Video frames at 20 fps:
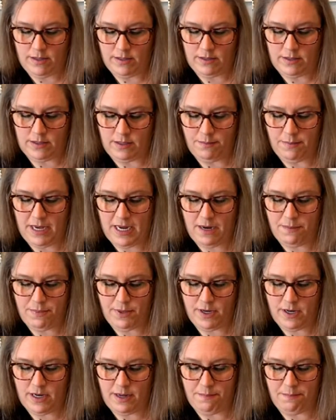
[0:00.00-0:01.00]
Somebody put
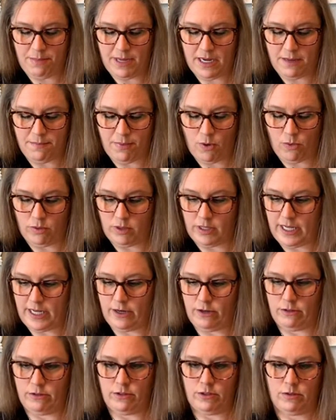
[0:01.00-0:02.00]
it in big bold
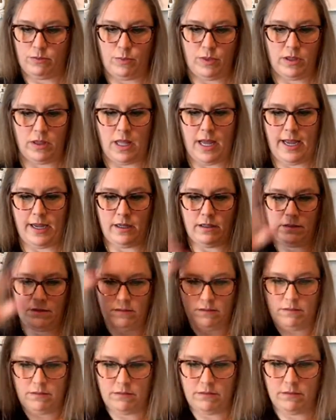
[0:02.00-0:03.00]
letters with like
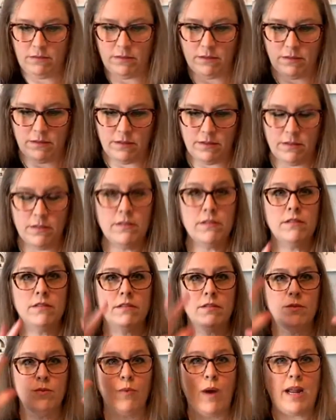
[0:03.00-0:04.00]

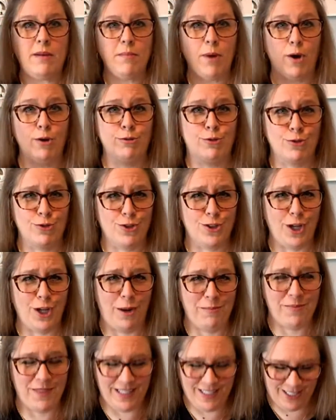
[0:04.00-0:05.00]
rainbows or
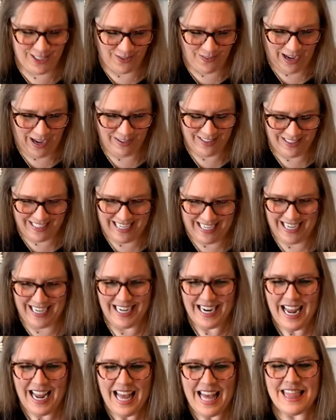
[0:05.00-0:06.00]
something, so I'll see it.
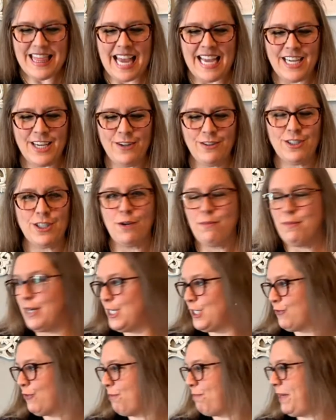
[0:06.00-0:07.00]
Thank you so
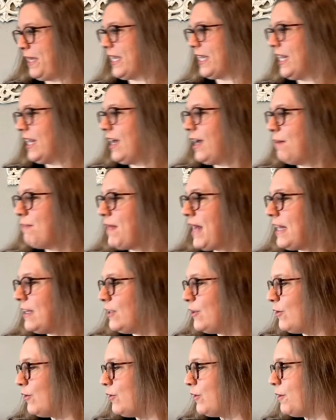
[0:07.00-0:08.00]
much for picking up that
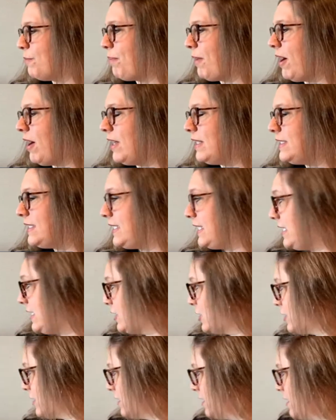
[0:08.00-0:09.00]
little Nippon
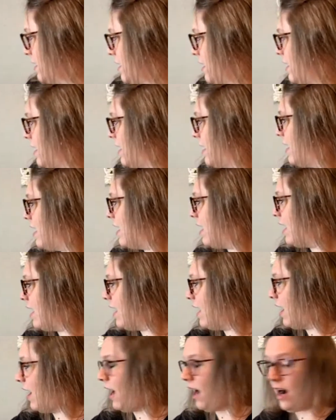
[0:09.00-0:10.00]
dish.
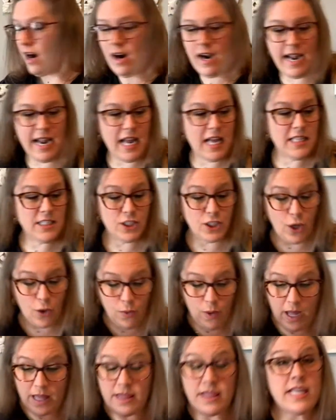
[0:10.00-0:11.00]
All right,
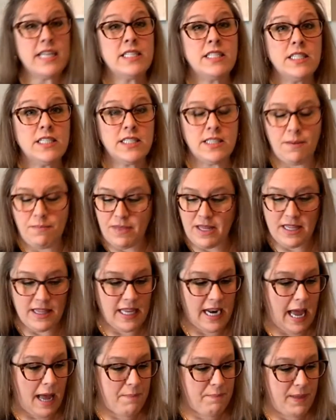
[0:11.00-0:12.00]
so this is something
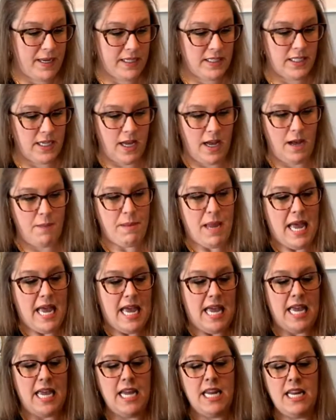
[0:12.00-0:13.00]
that I picked up.
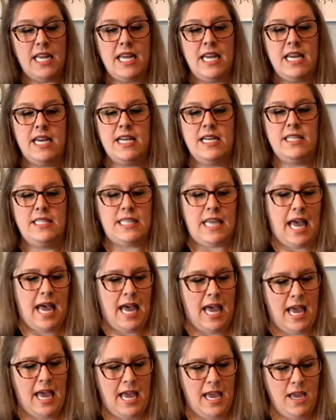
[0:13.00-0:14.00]
It is
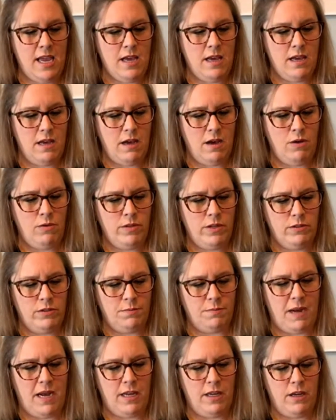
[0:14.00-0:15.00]
a, oh, there's
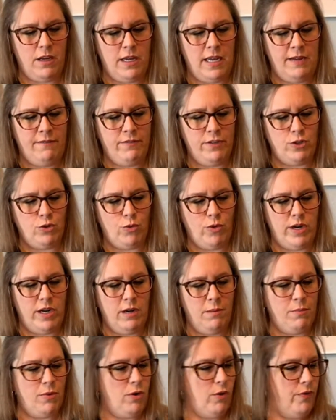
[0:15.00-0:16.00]
my inventory
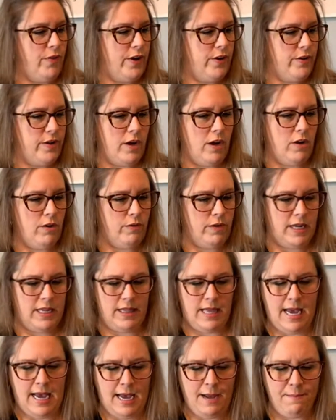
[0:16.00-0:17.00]
number on there. Y'all don't need
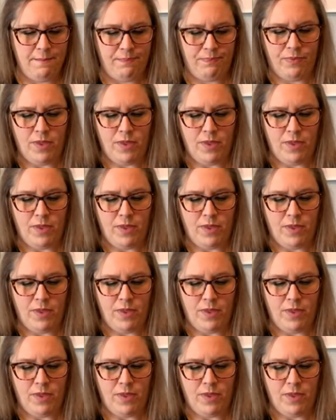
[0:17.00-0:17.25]
that.